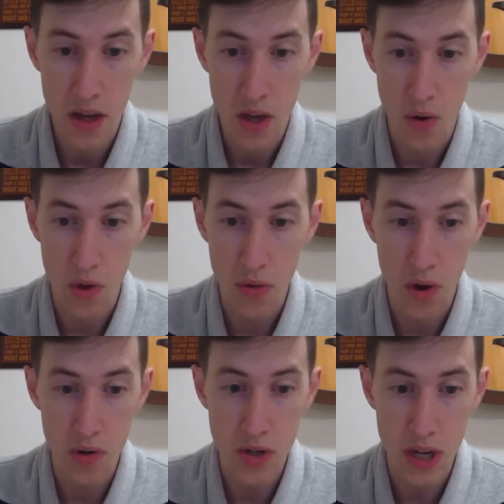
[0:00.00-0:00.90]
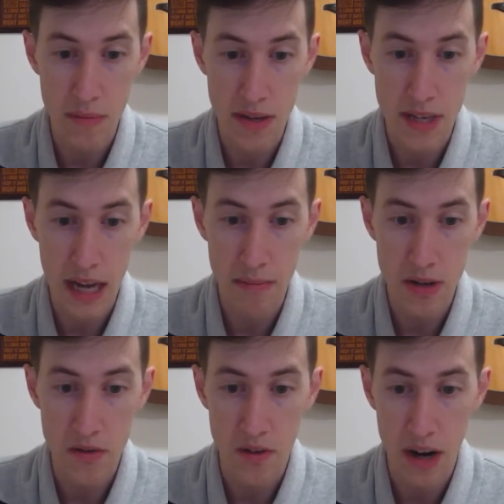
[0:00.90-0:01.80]
Your throne shall be
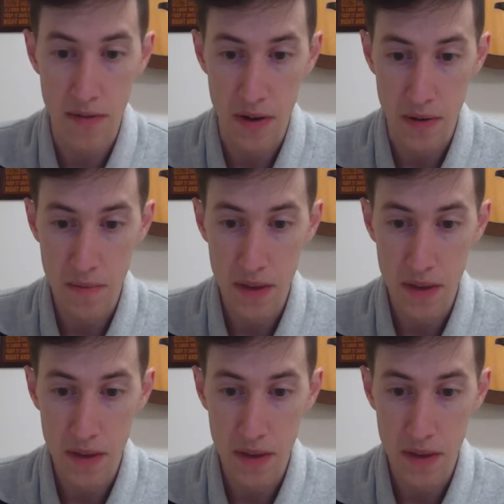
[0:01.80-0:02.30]
established forever."